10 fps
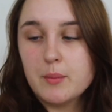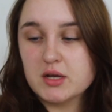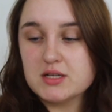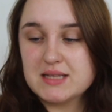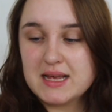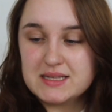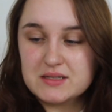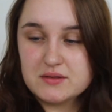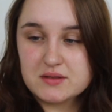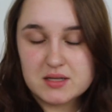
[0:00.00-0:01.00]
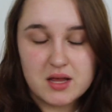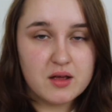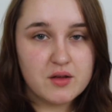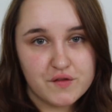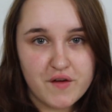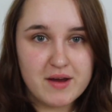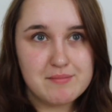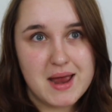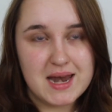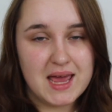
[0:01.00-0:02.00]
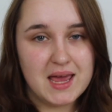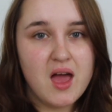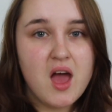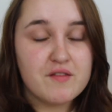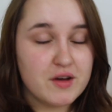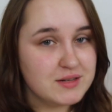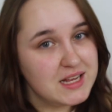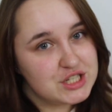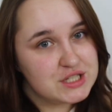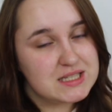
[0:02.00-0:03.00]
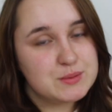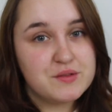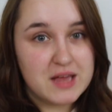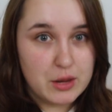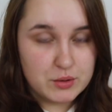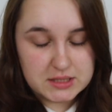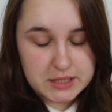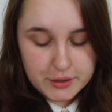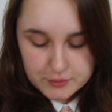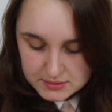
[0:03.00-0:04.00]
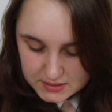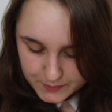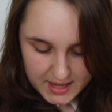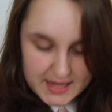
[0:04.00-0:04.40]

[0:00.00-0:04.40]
because there isn't very many foundations with yellow undertones.